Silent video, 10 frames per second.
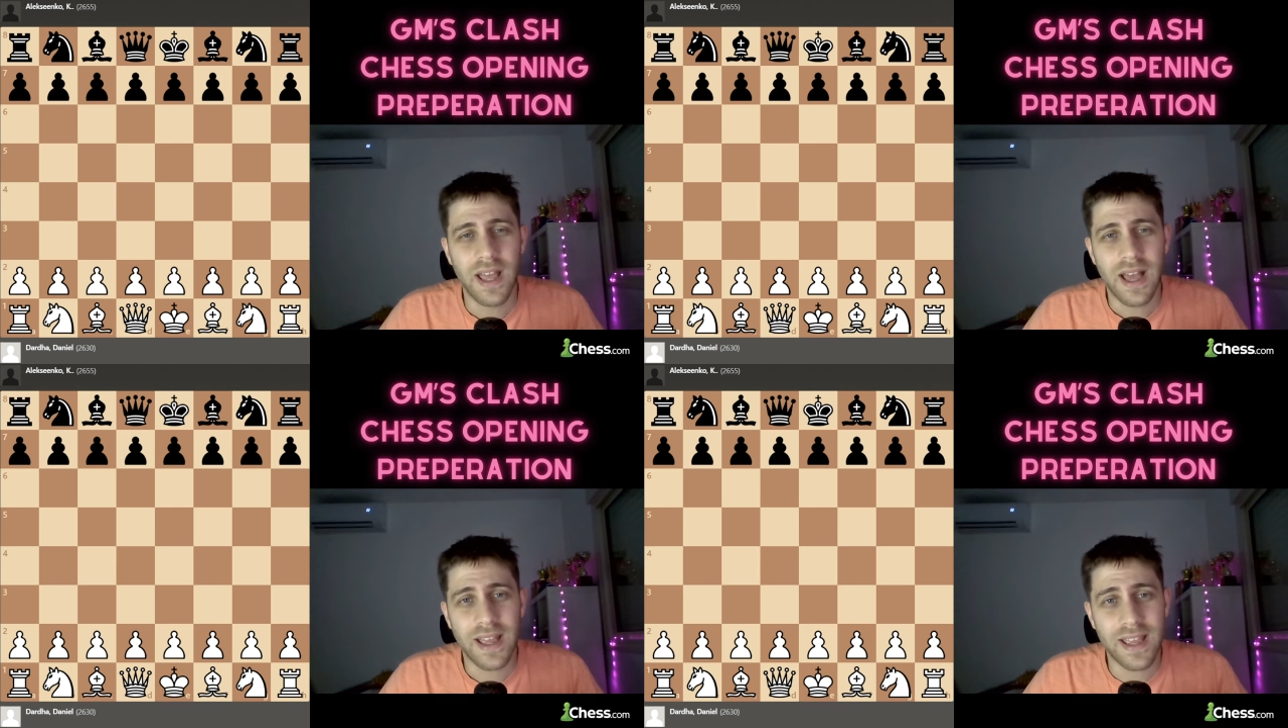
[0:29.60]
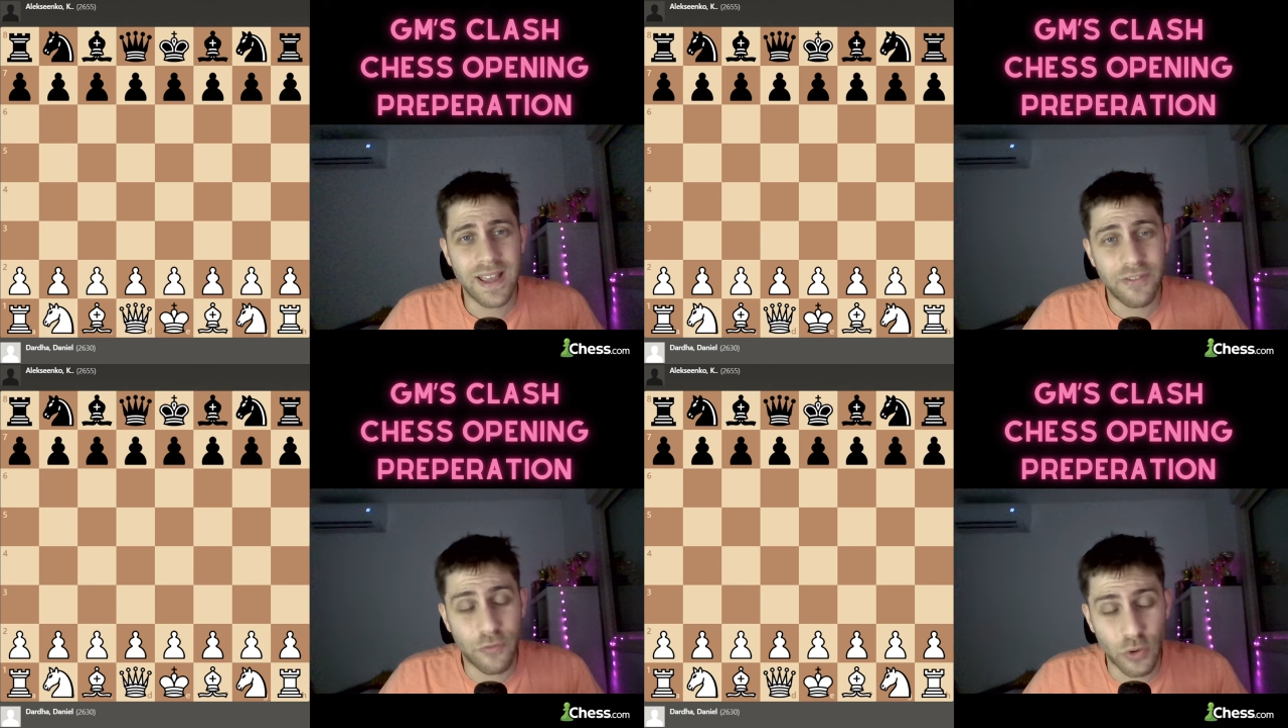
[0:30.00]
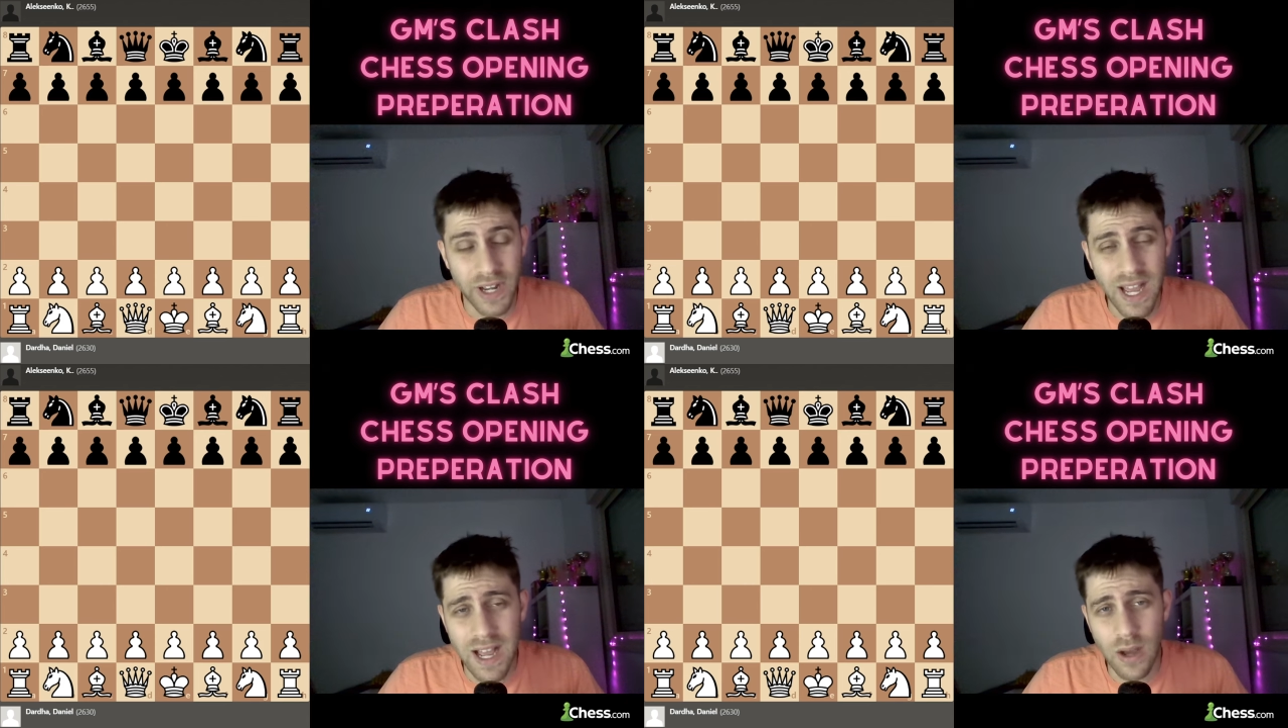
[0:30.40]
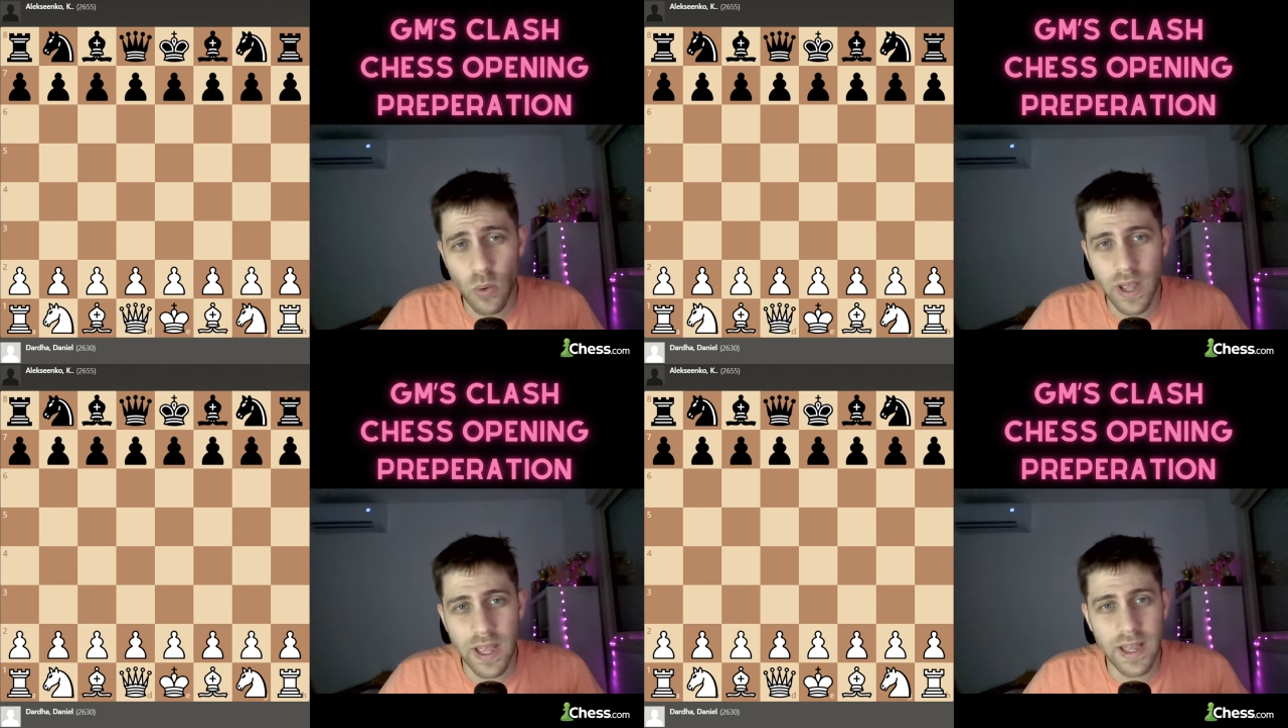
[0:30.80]
uh, for now.
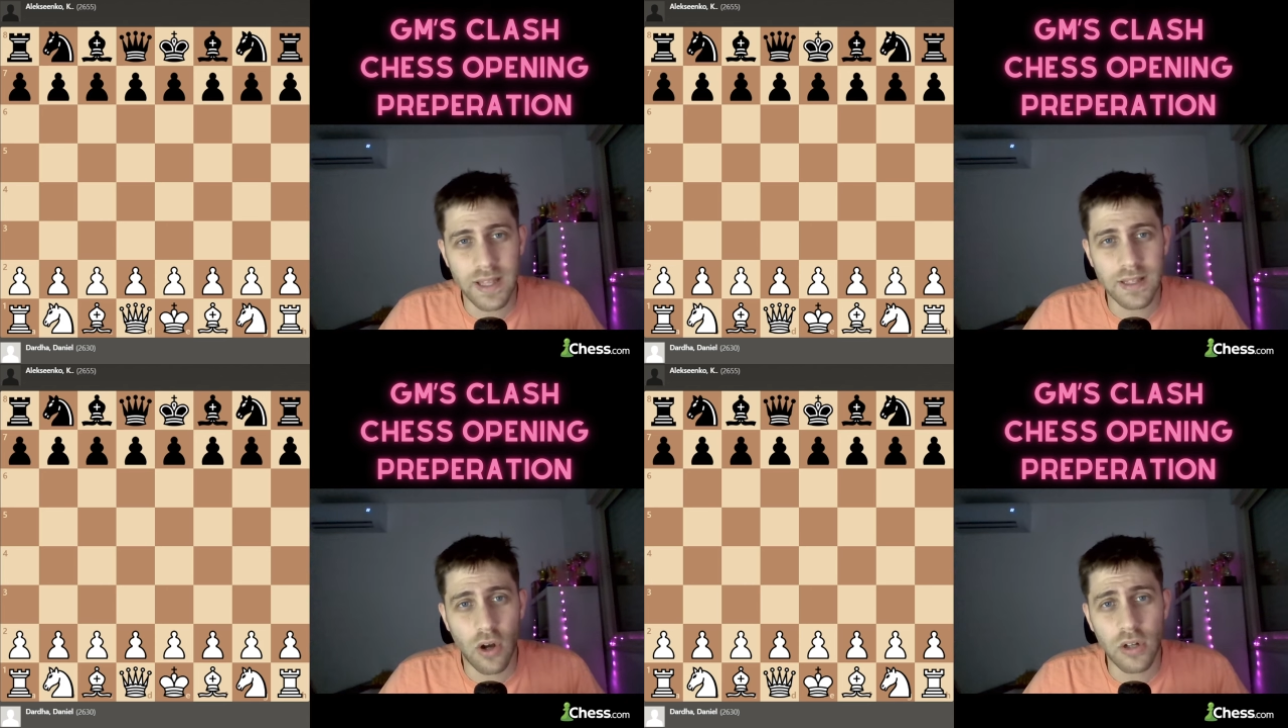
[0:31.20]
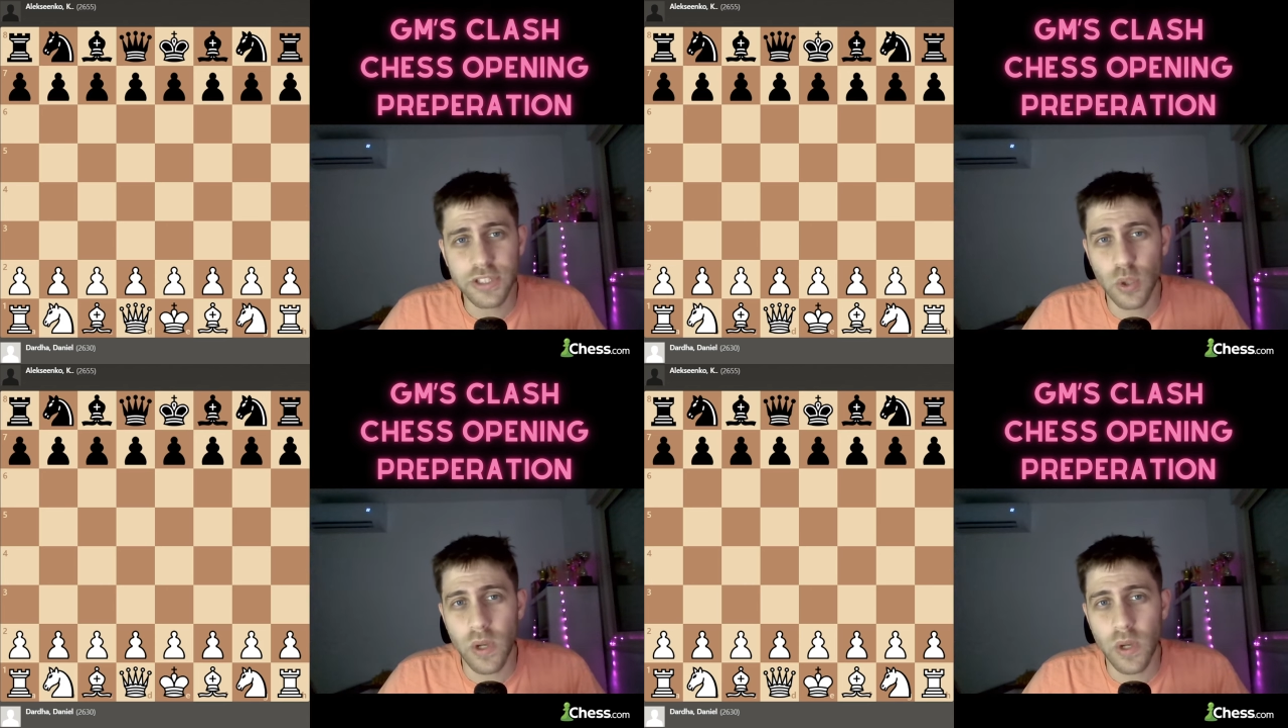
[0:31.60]
And also,